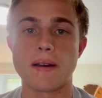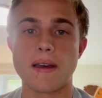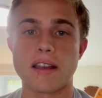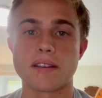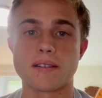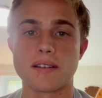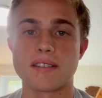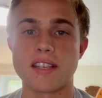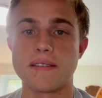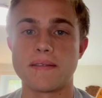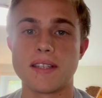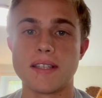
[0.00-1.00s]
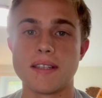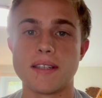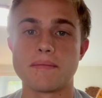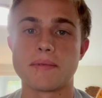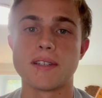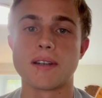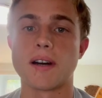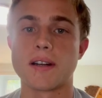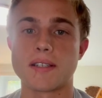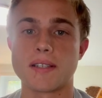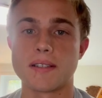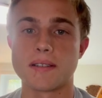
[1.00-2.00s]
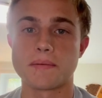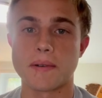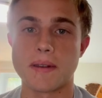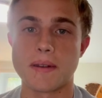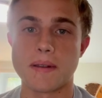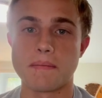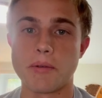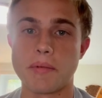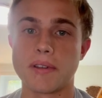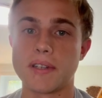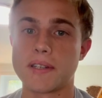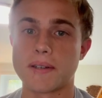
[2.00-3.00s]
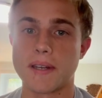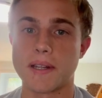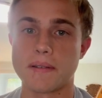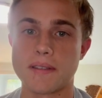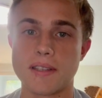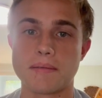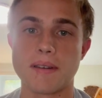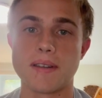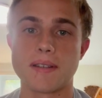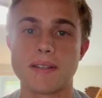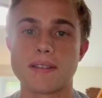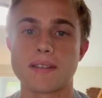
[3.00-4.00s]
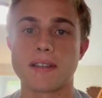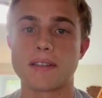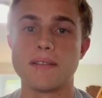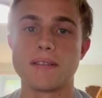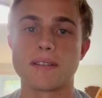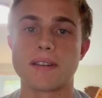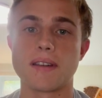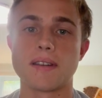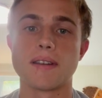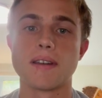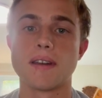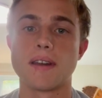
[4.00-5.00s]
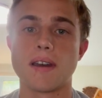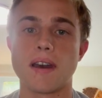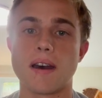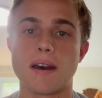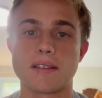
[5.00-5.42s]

extra safety and precautions when mobility training with these patients, like using a